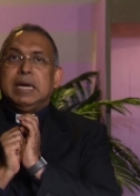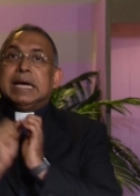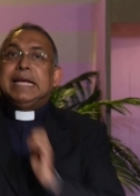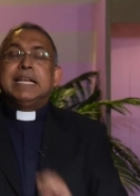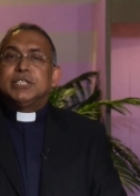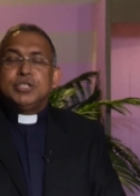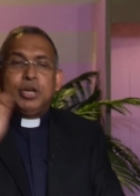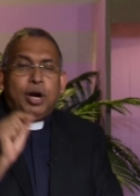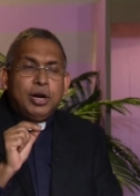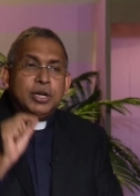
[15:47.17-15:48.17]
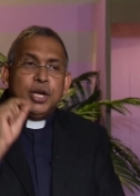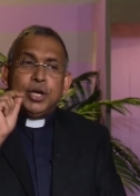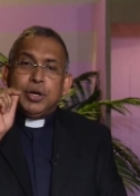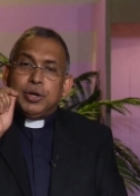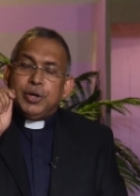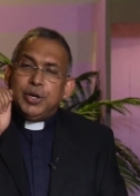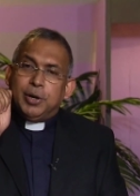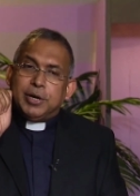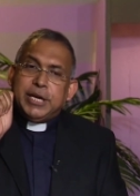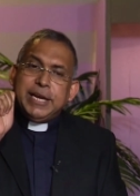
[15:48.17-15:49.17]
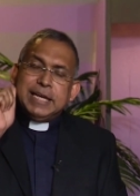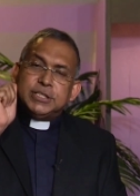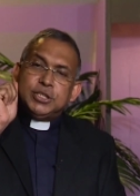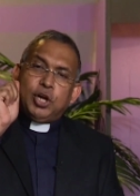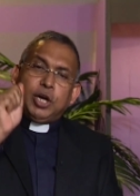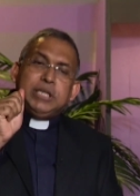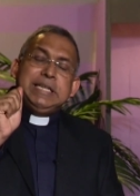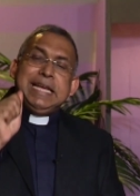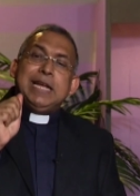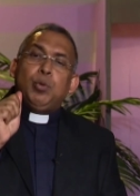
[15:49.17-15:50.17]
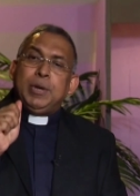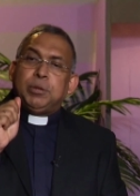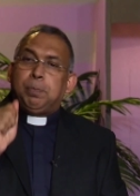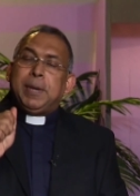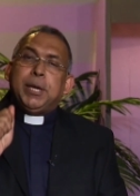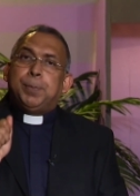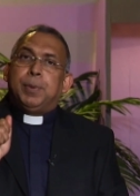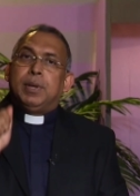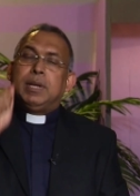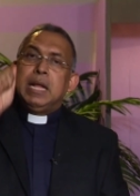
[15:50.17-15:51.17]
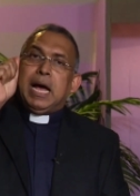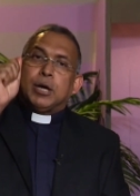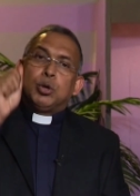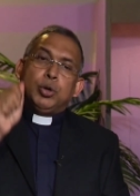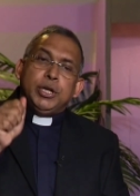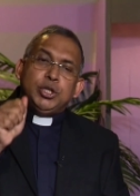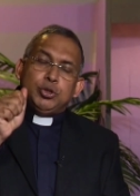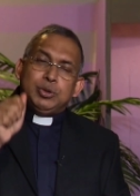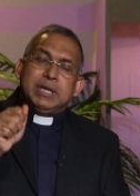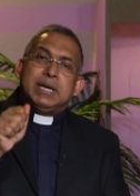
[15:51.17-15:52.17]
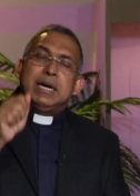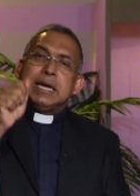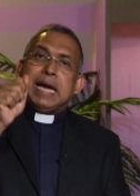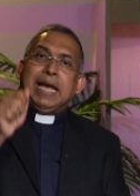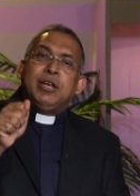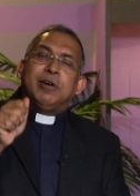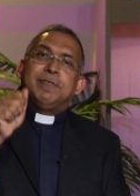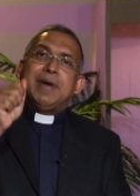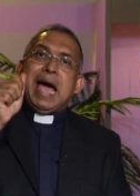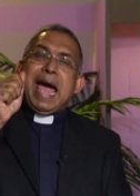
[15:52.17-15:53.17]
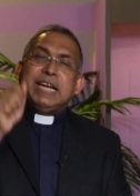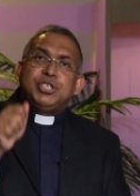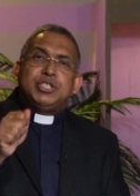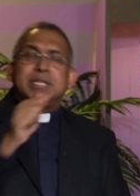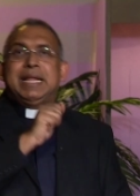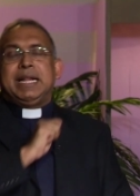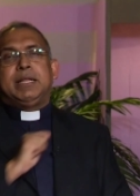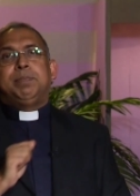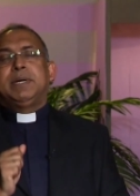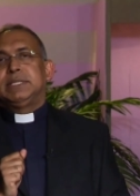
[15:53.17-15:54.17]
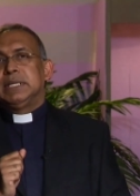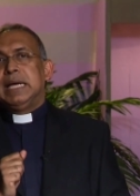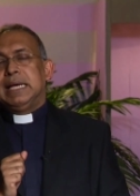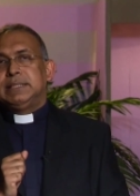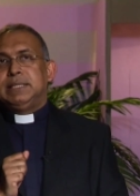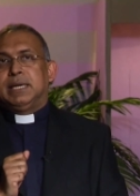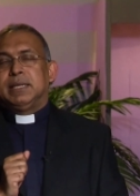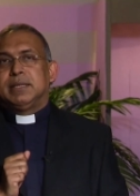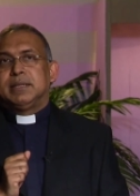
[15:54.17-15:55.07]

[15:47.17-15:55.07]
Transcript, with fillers: He does not, you know, he does not deal with people according to the kind of action that the person has done.